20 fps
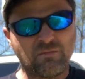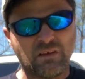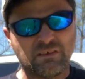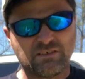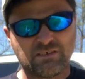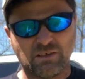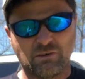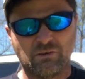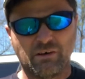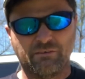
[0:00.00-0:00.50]

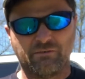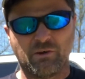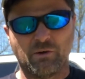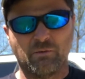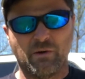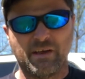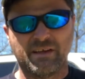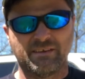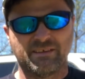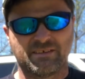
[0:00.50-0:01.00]
So if you're
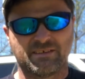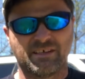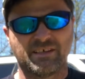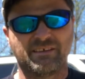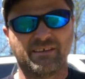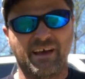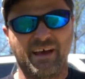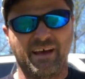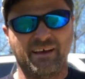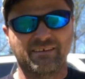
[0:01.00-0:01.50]
waiting to see
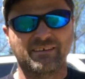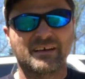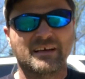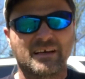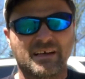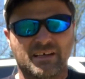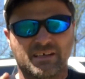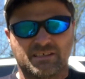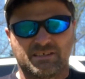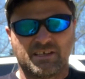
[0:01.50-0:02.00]
that,
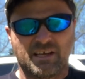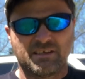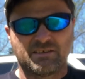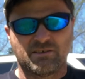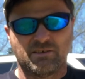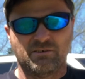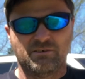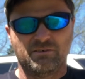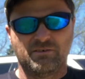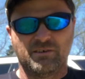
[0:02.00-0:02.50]
stay
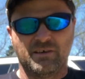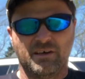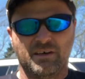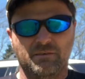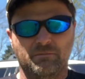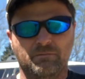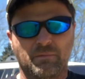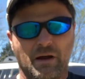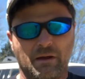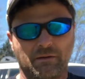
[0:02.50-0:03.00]
tuned.
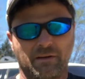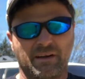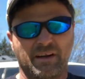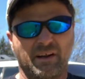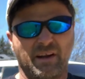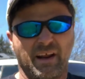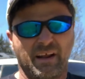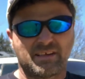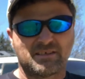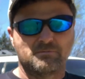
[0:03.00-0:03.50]
Probably in the
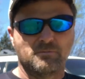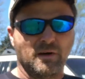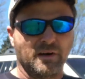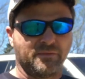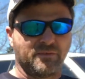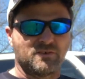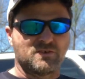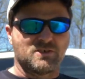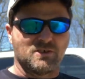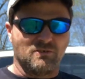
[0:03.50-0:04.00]
next
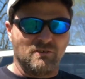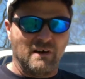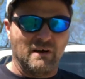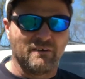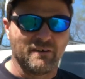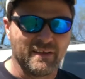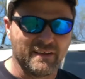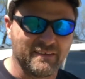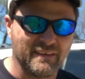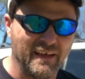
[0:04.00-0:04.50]
month or so,
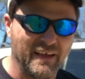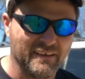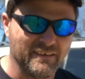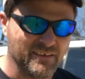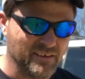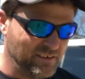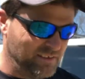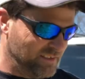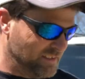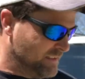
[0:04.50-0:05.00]
I'll get that
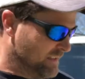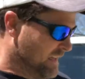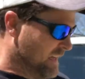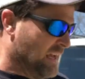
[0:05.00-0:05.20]
done.